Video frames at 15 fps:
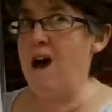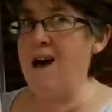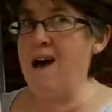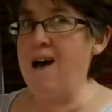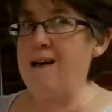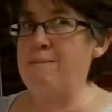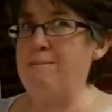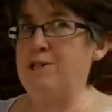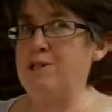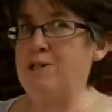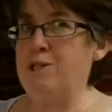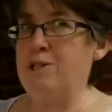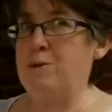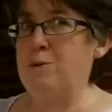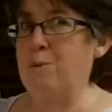I'm not
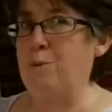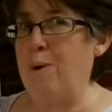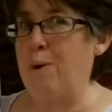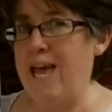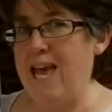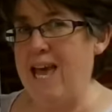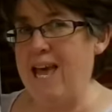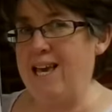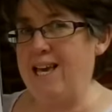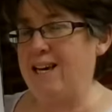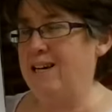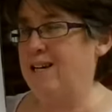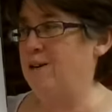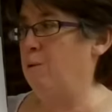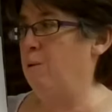a twig.
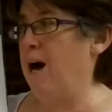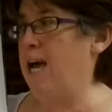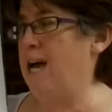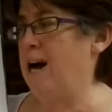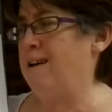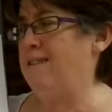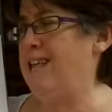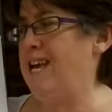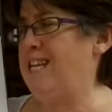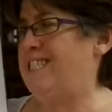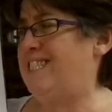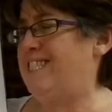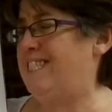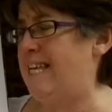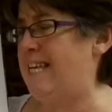Why can't they
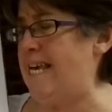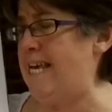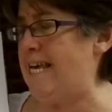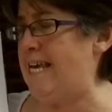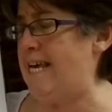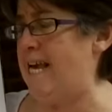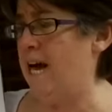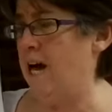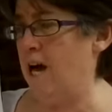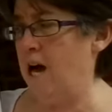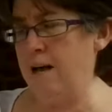see?